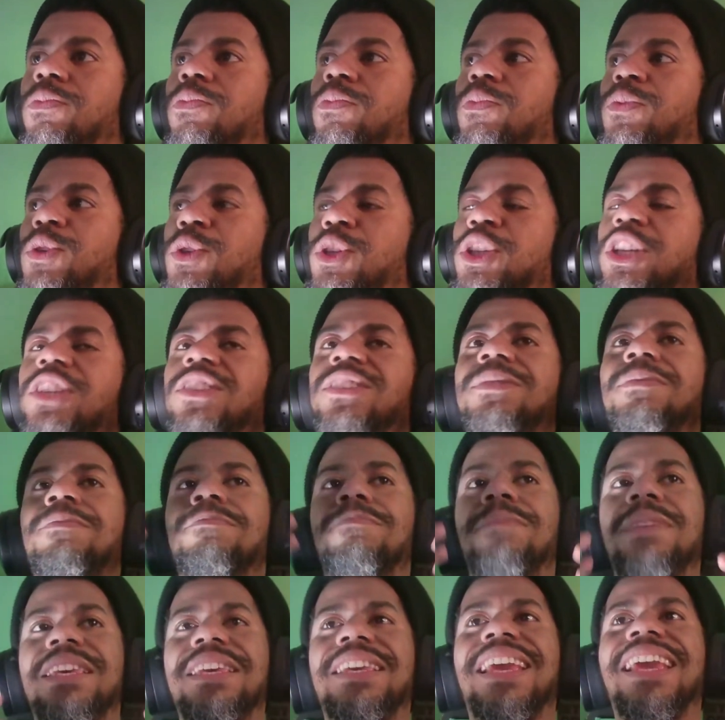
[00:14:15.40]
just
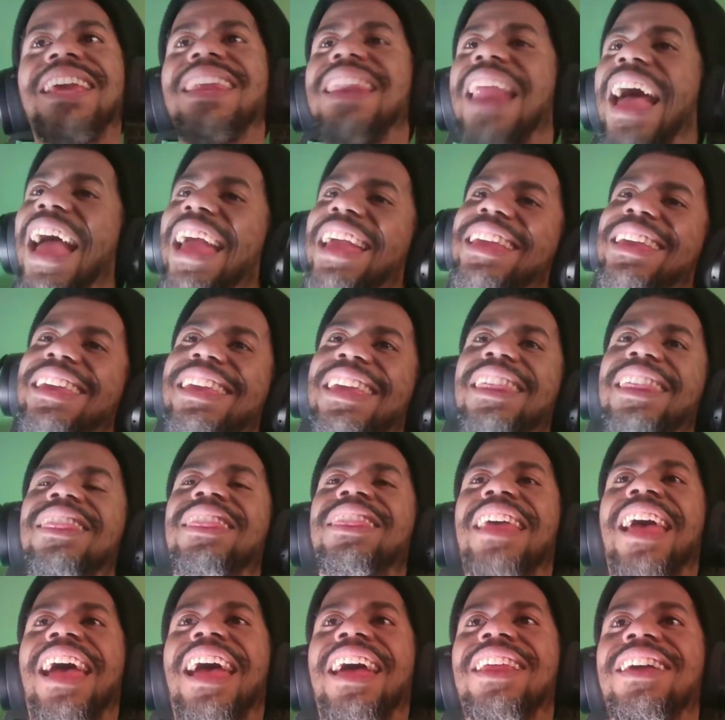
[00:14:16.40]
me. And I get
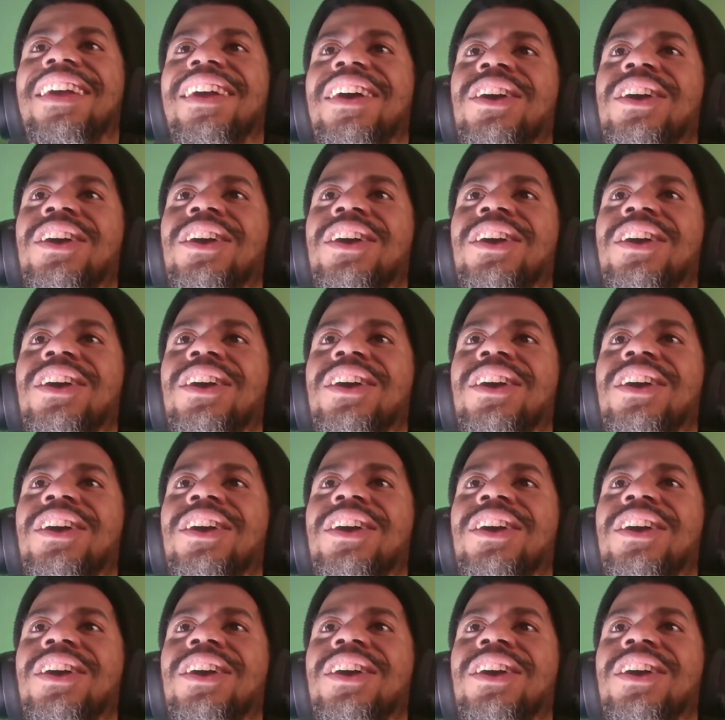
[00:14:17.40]
that.